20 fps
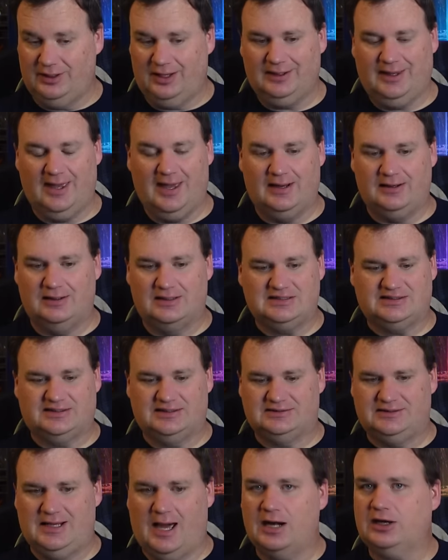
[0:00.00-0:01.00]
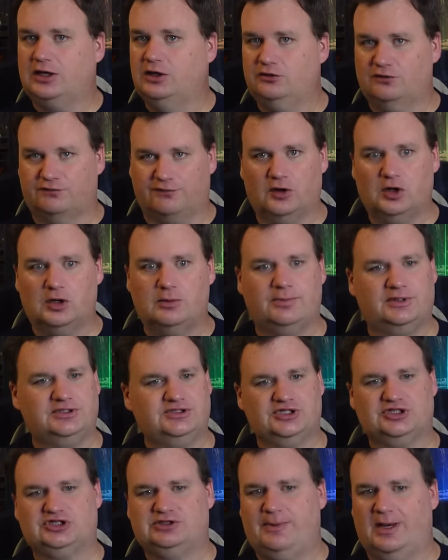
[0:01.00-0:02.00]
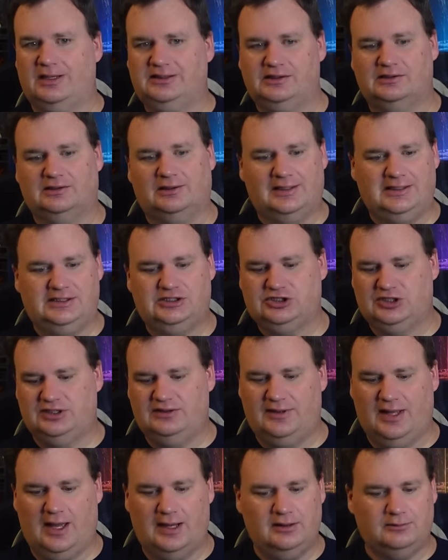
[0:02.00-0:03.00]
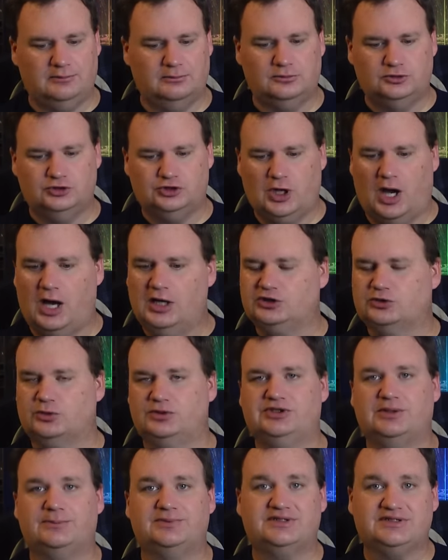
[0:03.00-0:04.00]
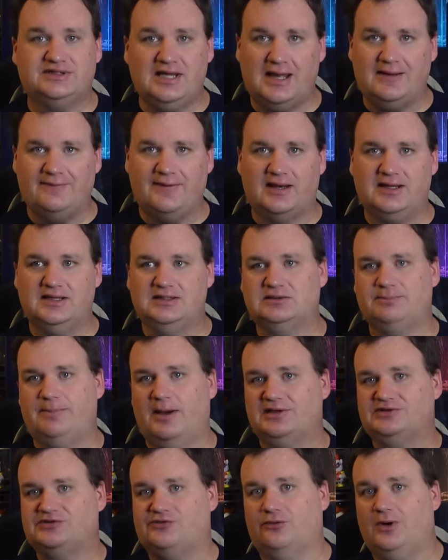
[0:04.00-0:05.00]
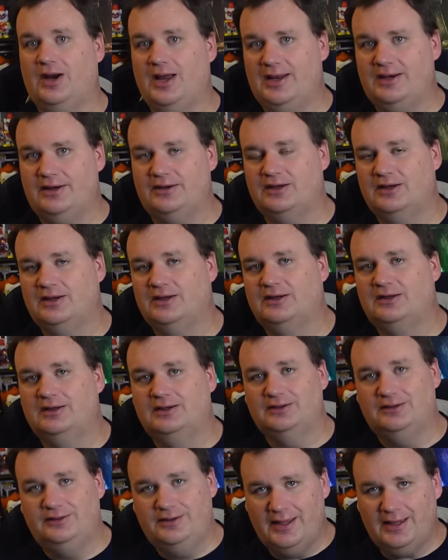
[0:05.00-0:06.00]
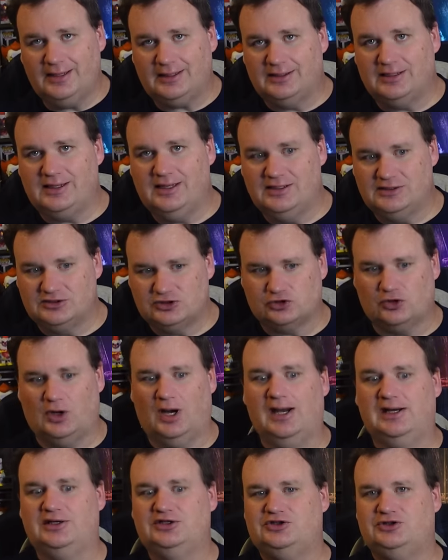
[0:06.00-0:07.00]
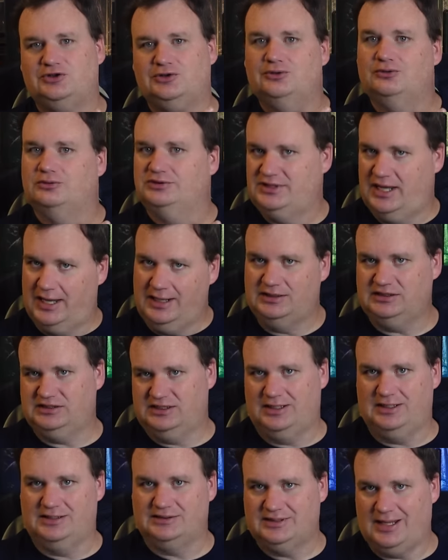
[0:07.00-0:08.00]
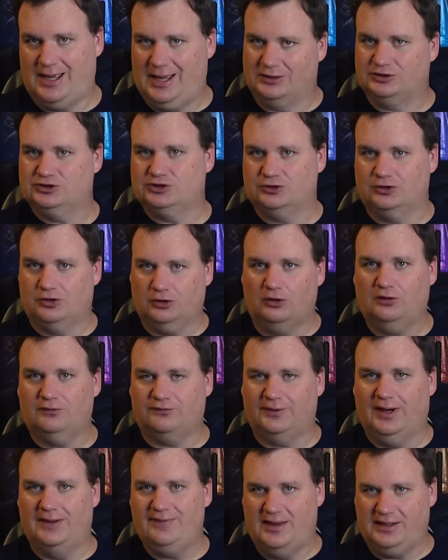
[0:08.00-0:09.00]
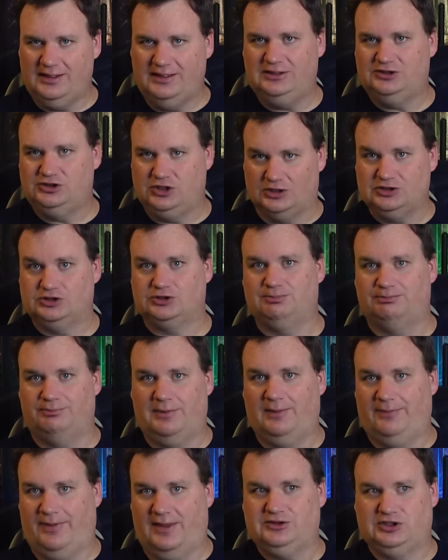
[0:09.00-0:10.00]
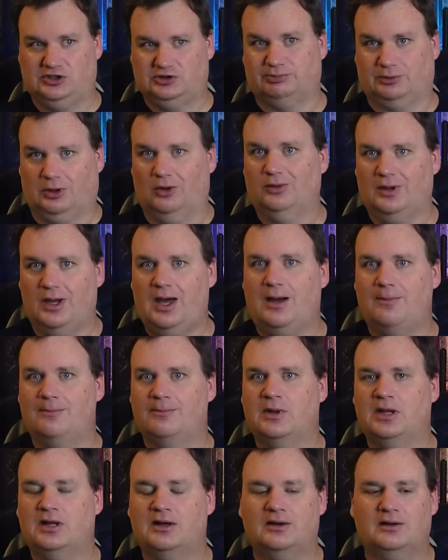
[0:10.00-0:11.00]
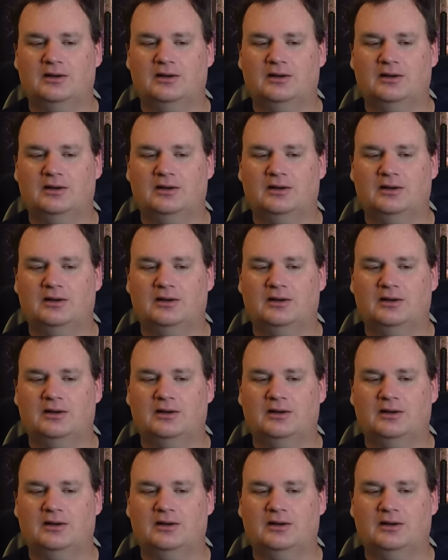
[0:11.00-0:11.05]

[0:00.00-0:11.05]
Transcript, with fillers: Again, this is not confirmed, but just speculation that Josh was upset that his best friend, Nick, is trying to date his ex-girlfriend that he just, they, they just broke up.